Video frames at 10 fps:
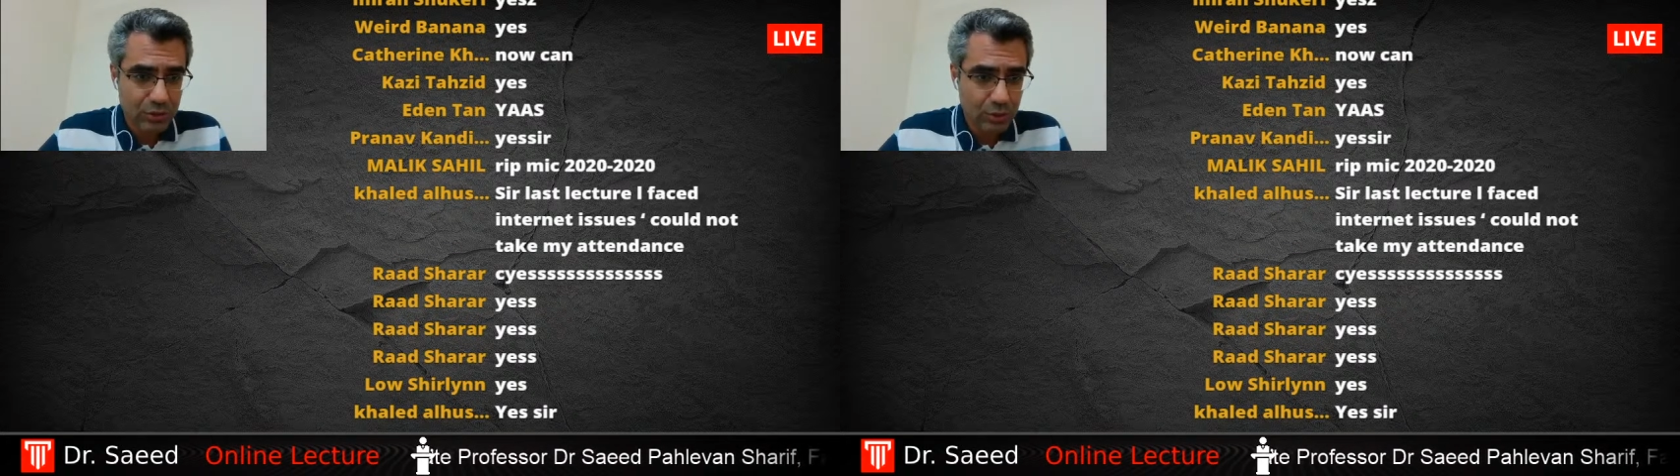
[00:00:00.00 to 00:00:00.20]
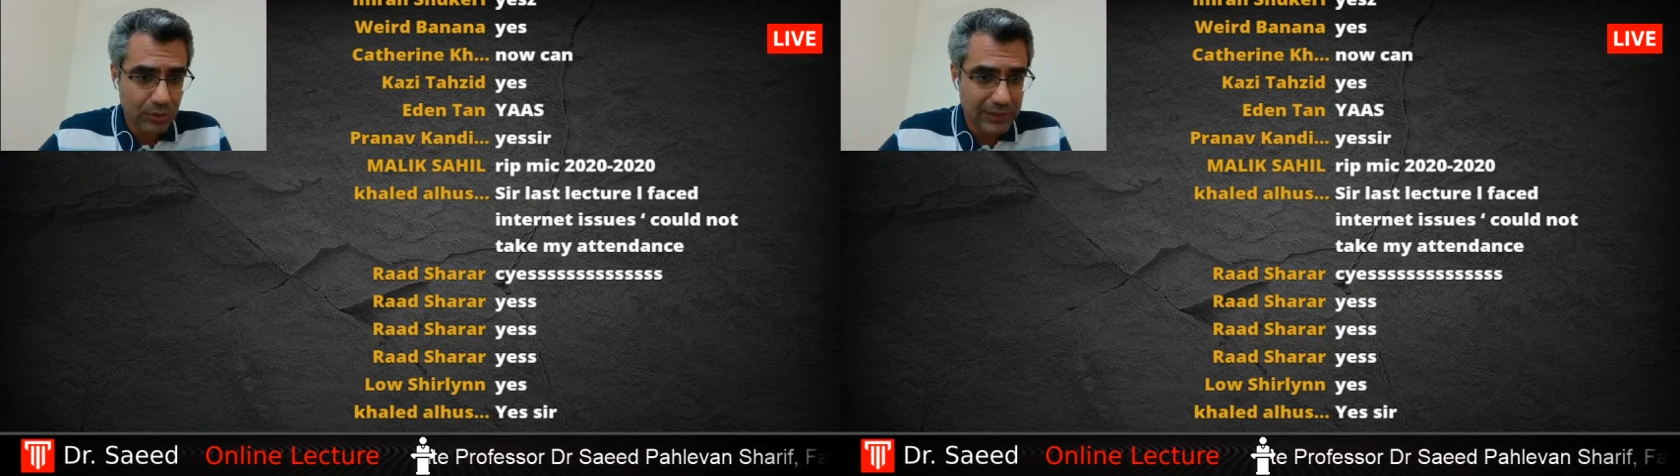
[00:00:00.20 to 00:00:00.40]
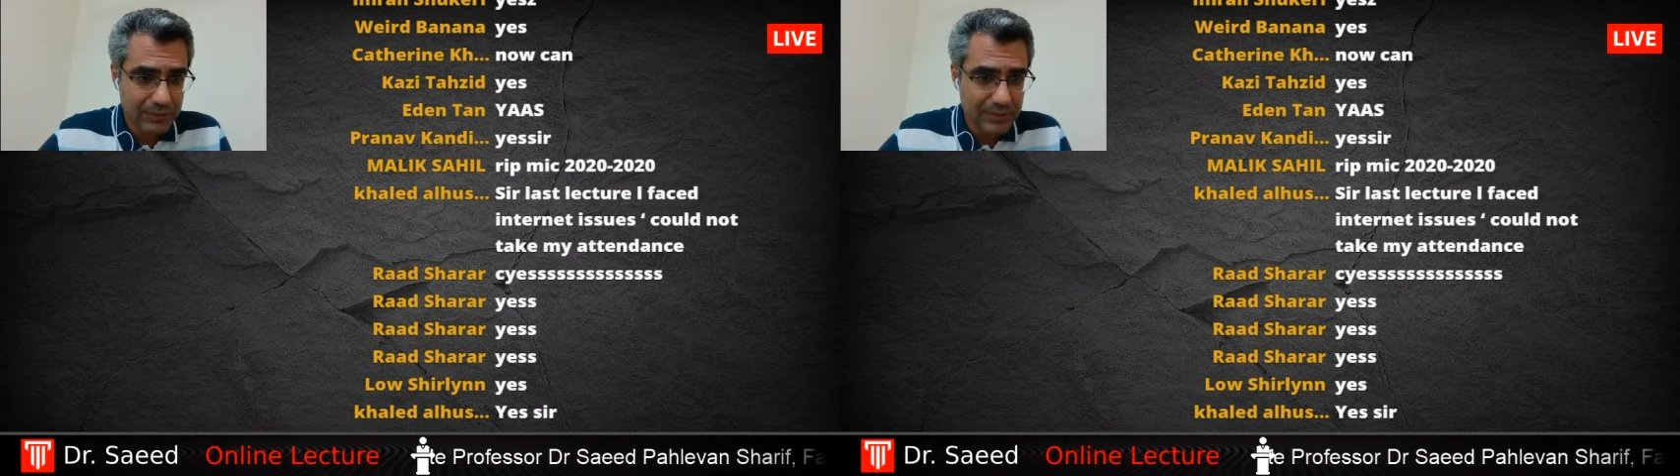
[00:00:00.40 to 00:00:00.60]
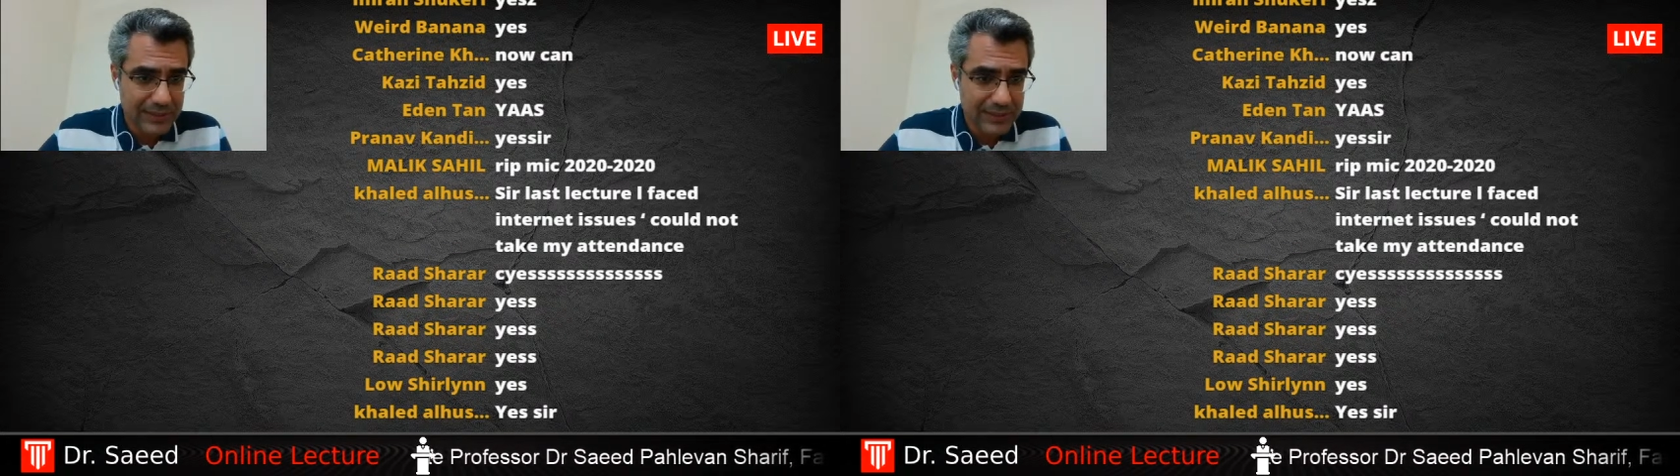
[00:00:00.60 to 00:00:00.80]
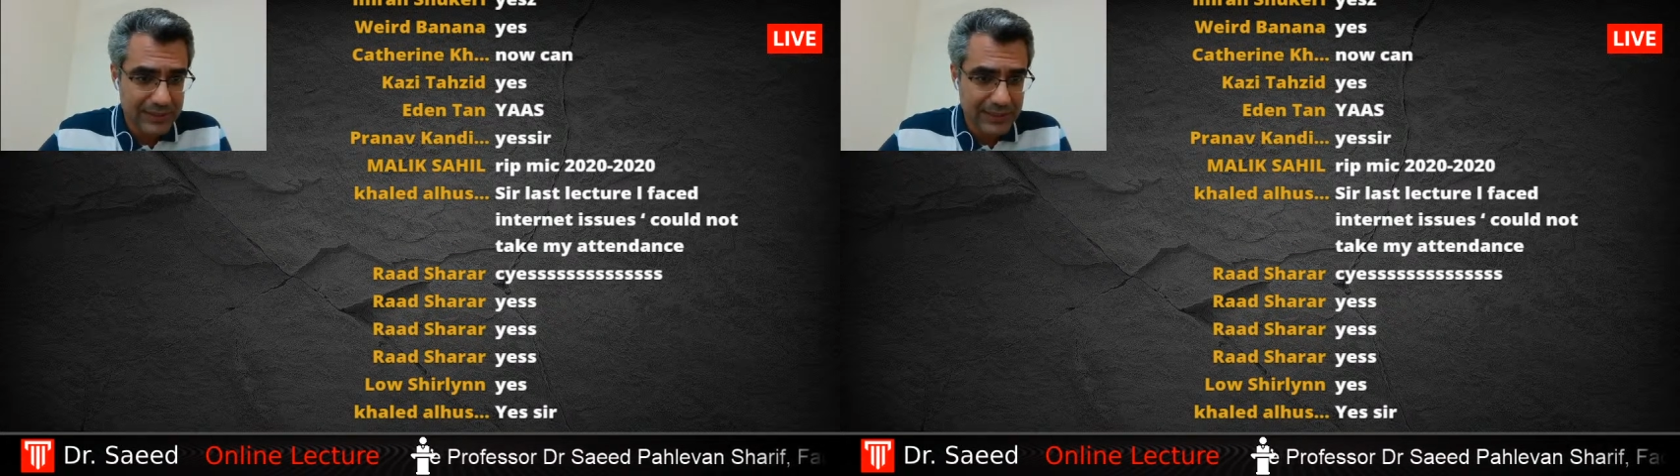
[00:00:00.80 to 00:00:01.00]
So let me
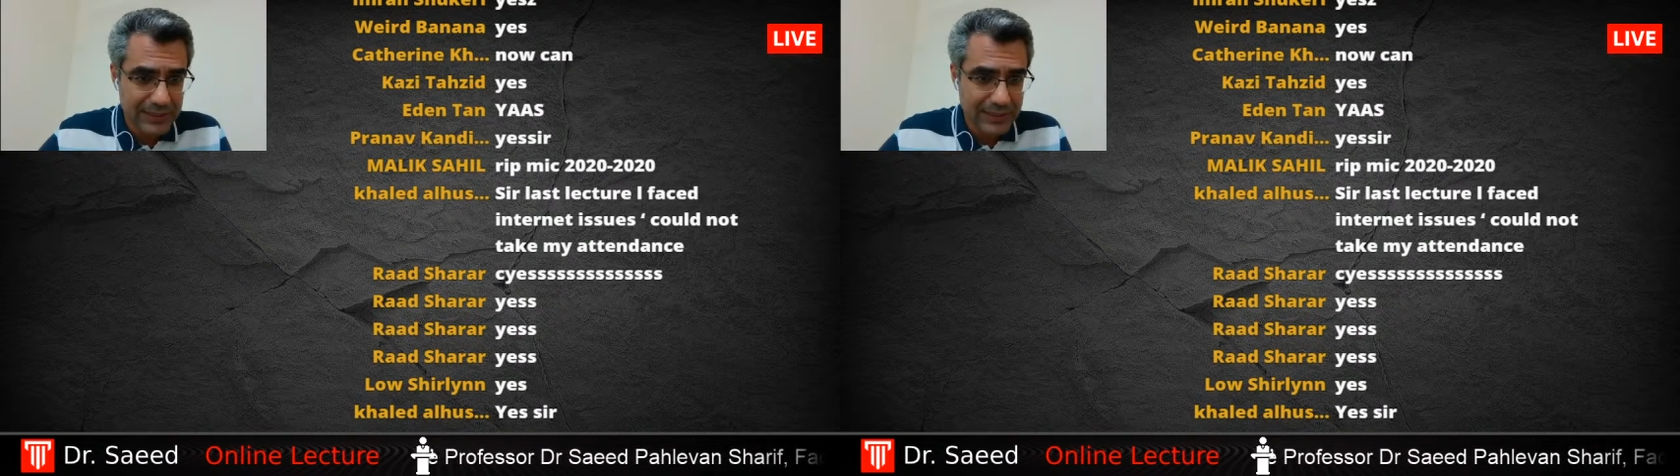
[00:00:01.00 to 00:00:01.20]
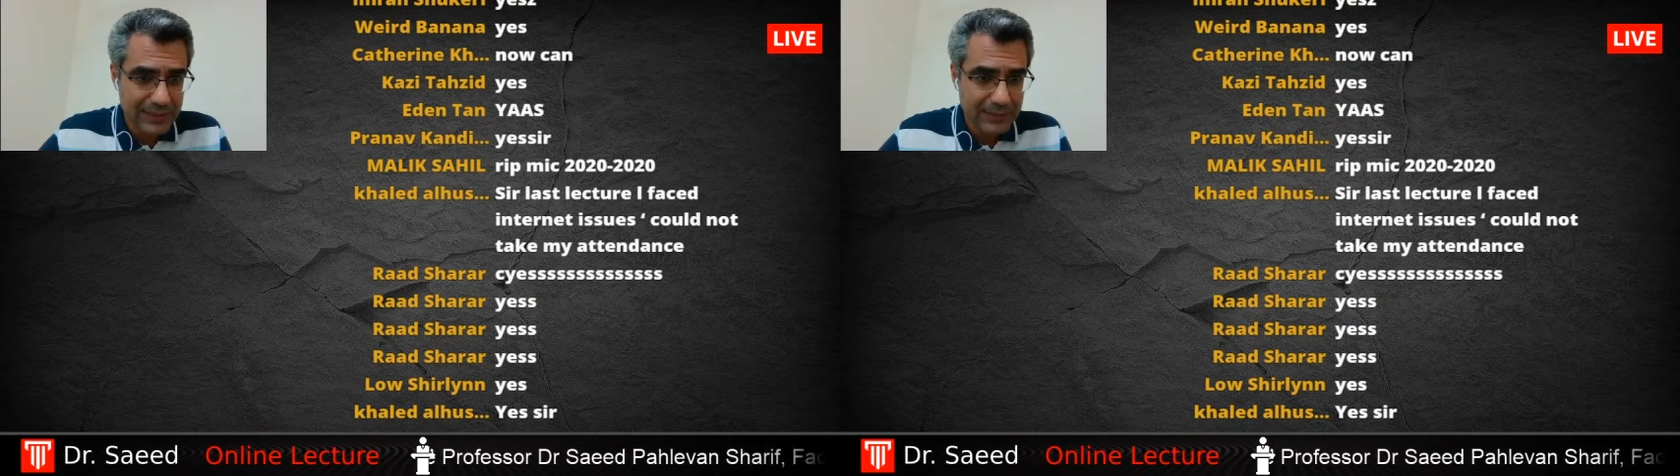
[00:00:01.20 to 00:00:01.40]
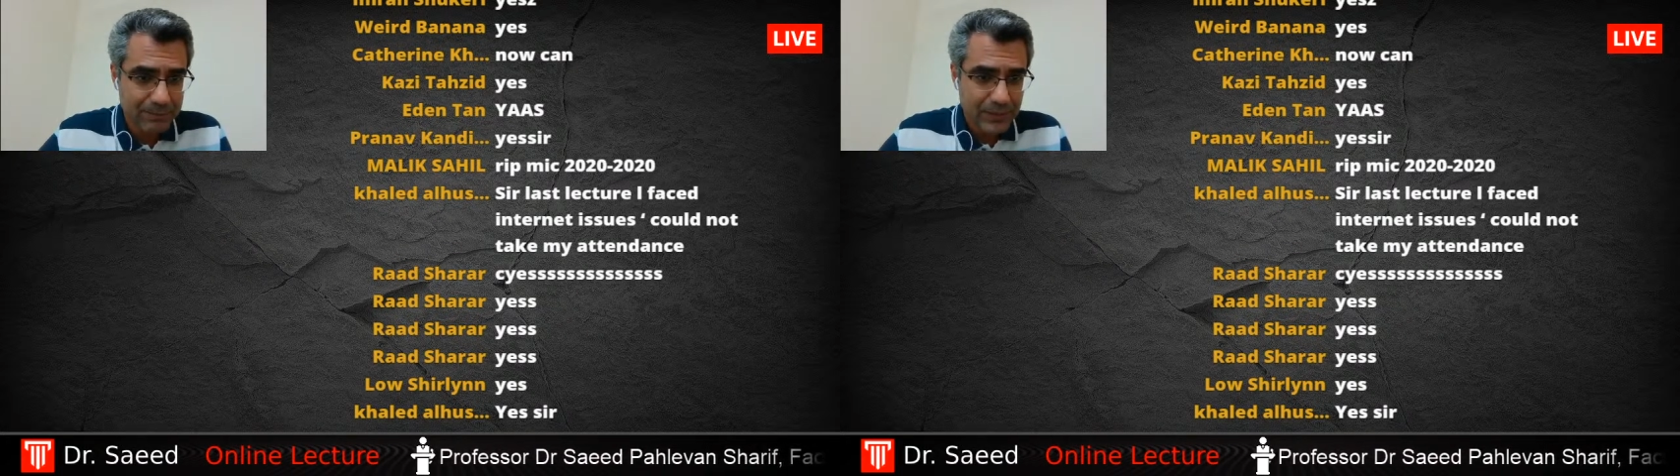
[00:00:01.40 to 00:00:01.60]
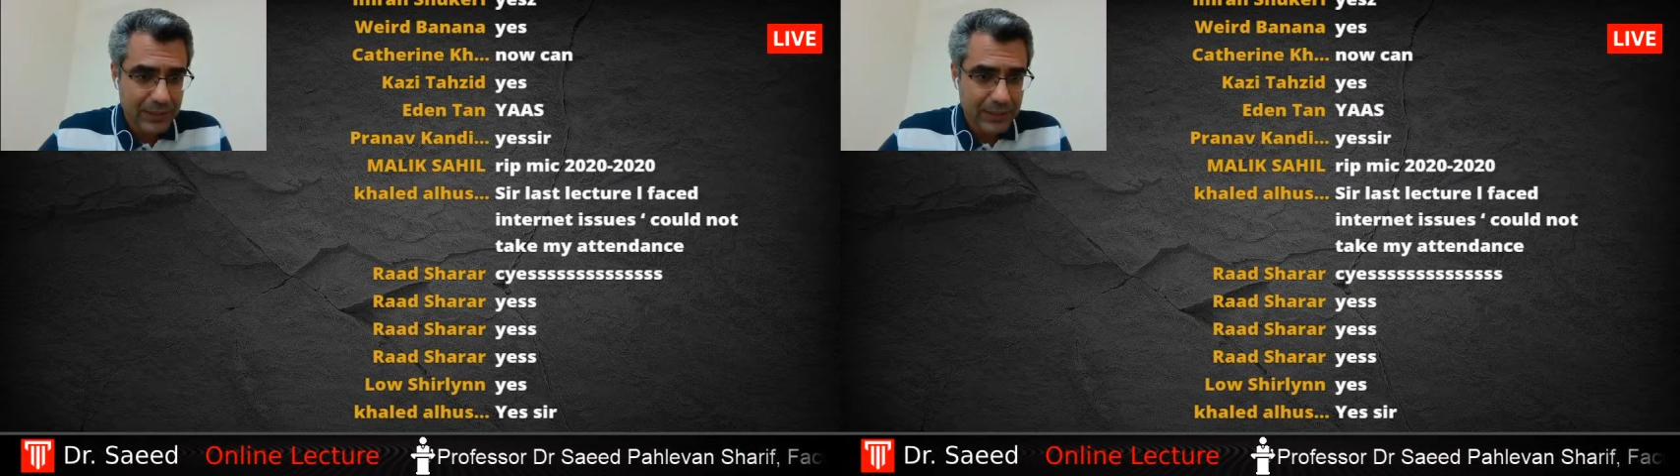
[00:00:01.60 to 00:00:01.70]
see.